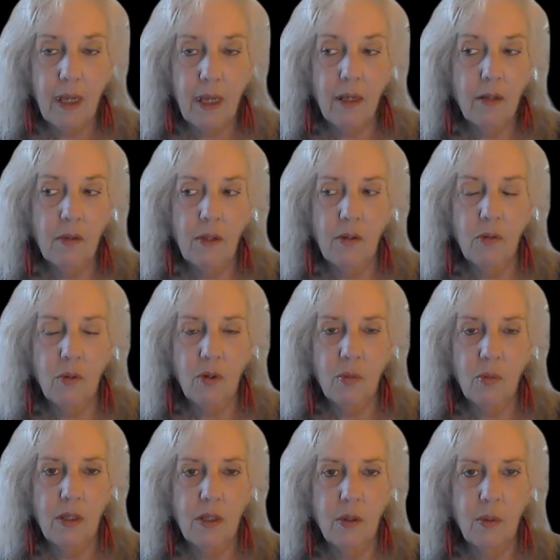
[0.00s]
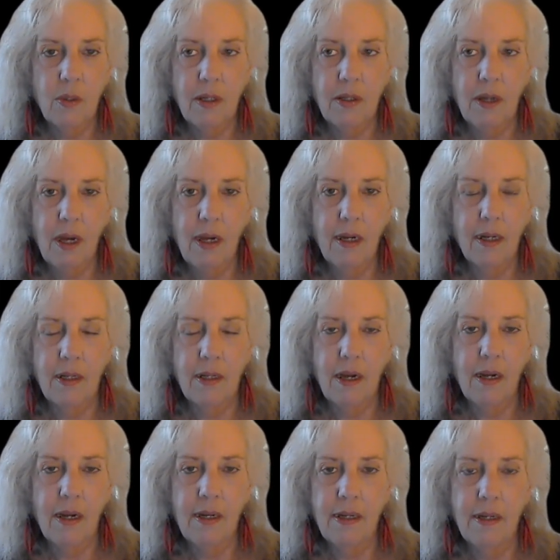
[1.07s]
Okay, that's what you've been doing, dying and
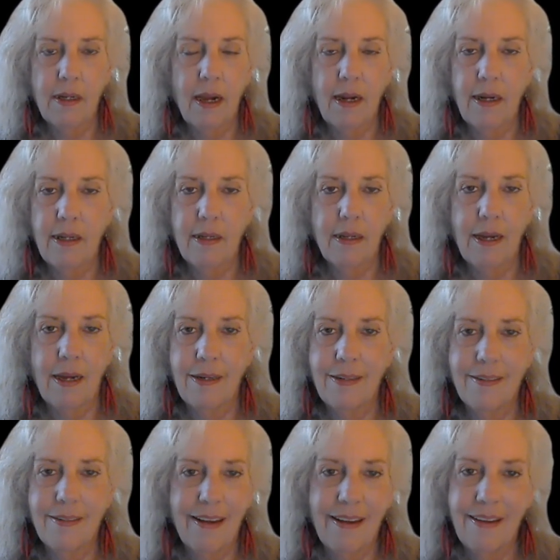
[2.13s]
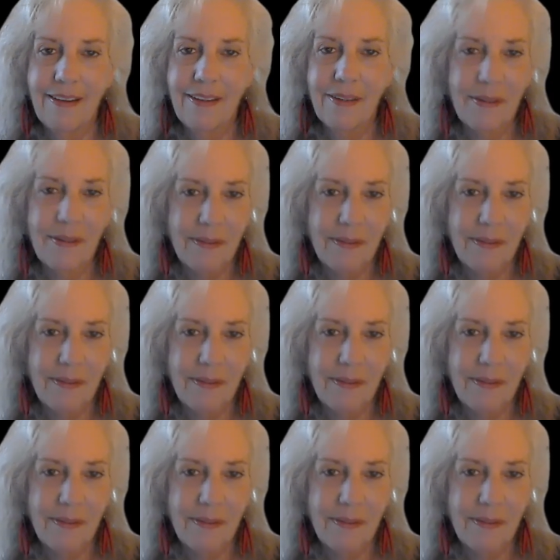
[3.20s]
dying and dying and dying and dying